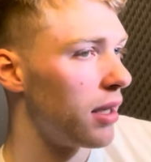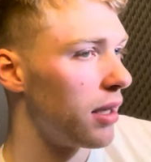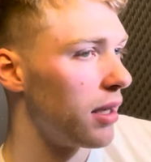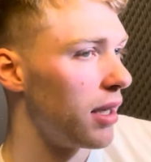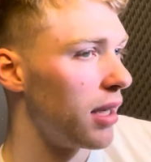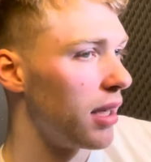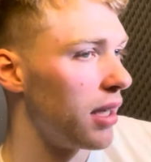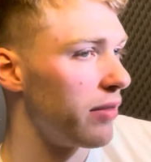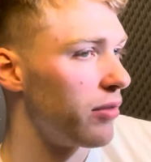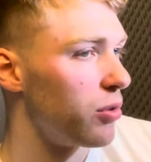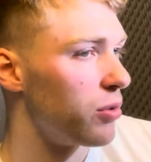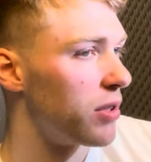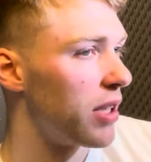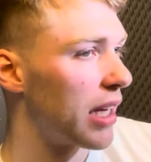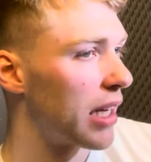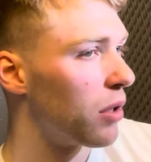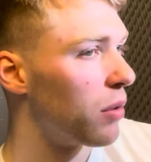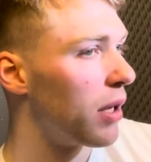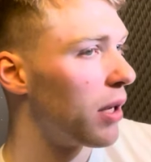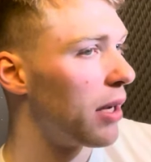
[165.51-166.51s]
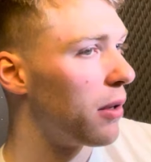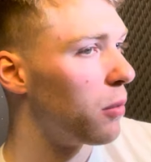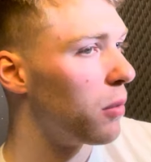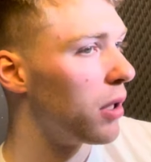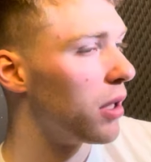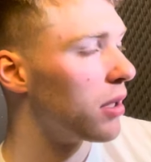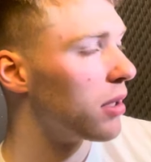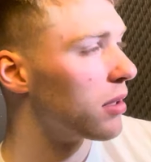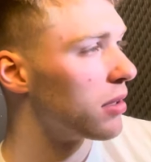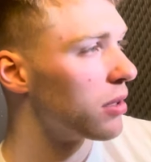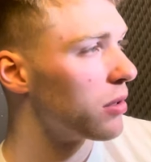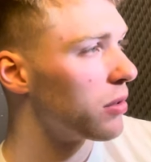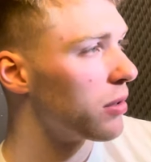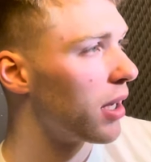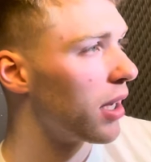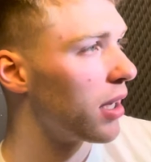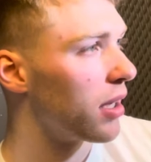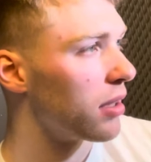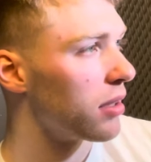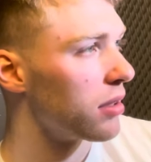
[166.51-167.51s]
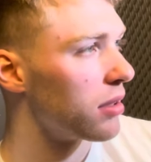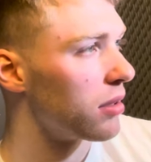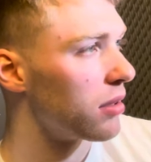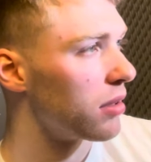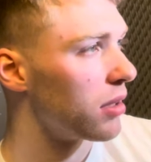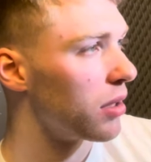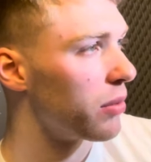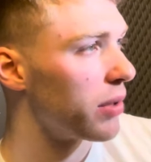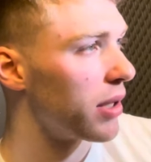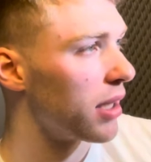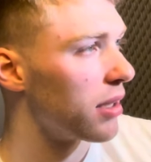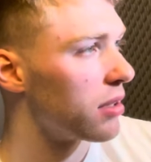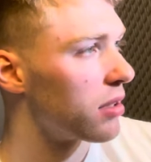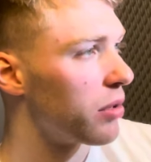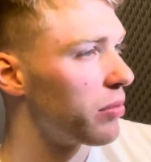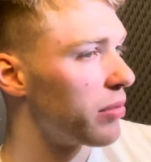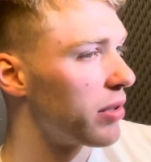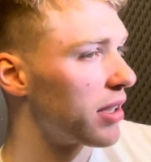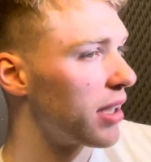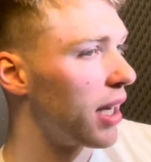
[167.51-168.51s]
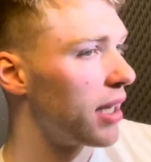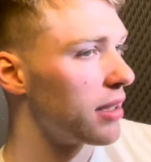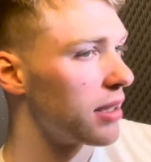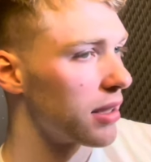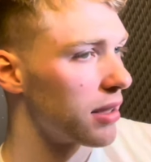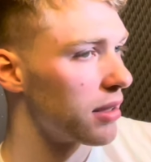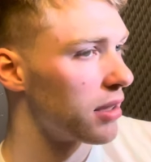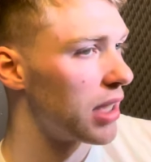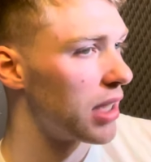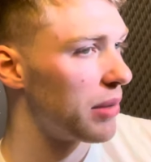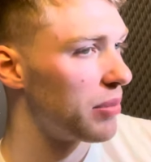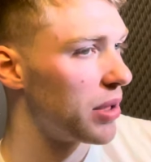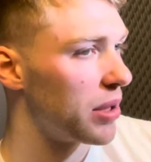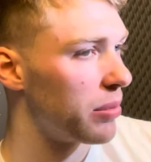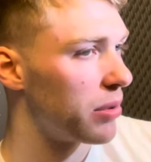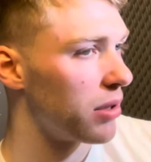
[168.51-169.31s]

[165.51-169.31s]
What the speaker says: if you take away one or two guys, you know, we got so many guys that can step up.